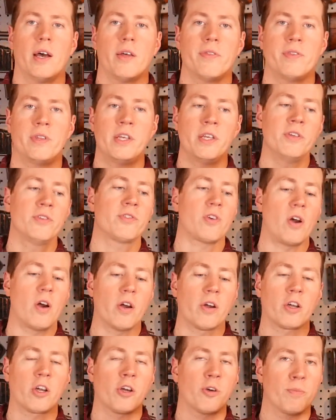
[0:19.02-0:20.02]
these
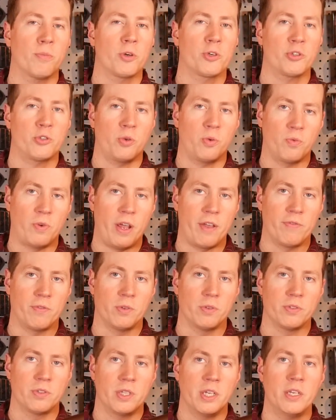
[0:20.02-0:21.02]
are commercial
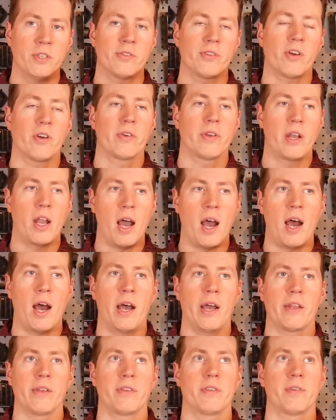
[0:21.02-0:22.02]
rifles. These are
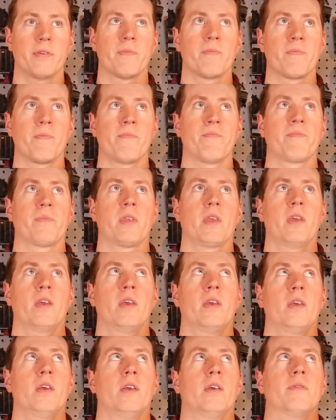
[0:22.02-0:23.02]
not...
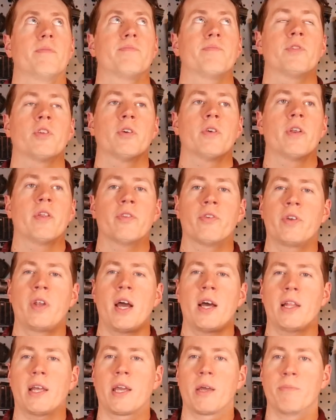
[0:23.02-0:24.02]
They're
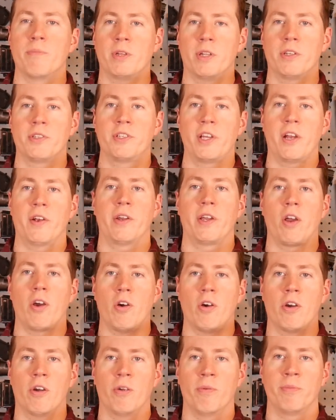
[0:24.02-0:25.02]
not like a military
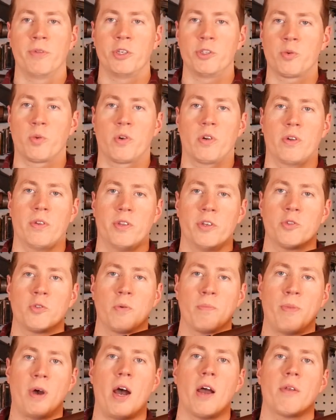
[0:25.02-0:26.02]
arm. These
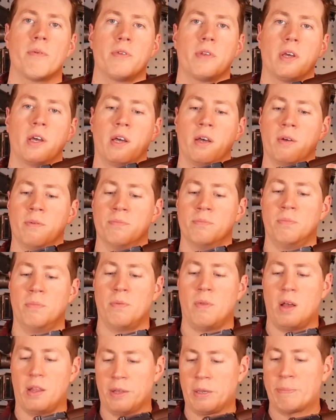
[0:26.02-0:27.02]
were bought
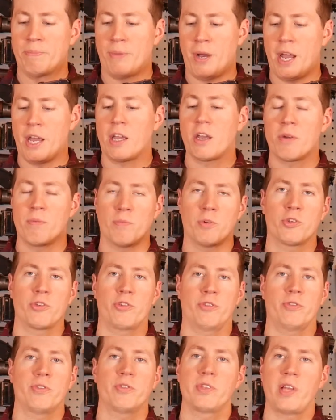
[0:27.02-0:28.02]
like by
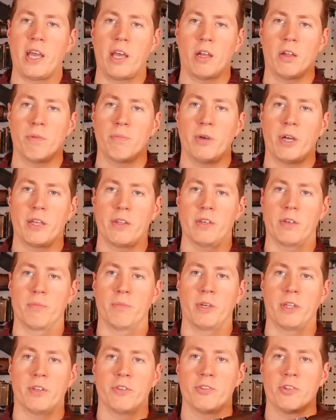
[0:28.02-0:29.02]
commercial sale by
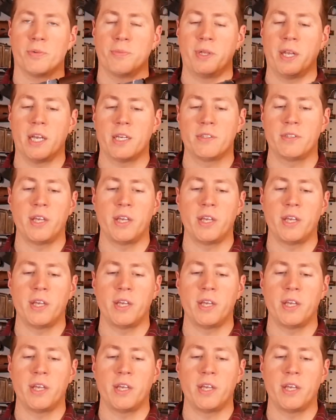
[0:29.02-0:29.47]
the German